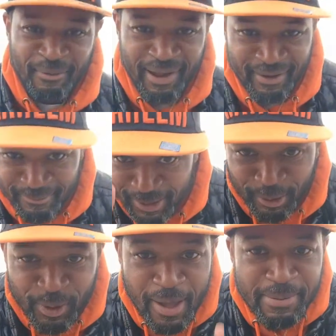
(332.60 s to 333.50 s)
right, little
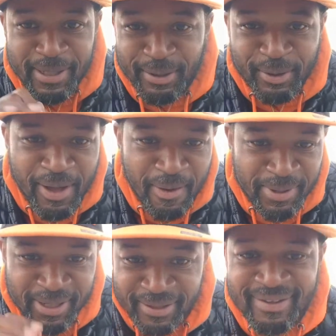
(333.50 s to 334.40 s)

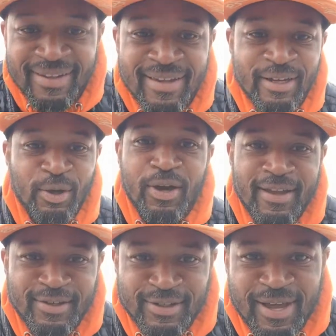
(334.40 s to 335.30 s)

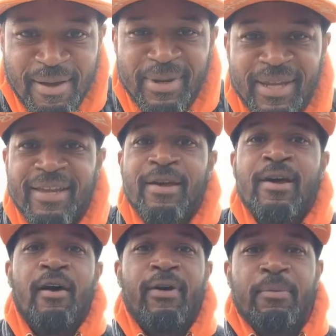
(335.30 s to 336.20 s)
conscious comedy.
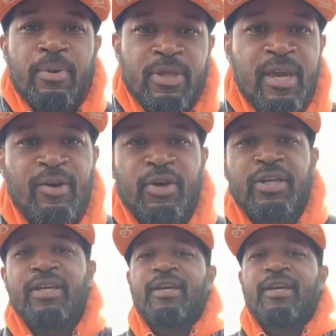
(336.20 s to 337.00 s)
All right, but here go the kick.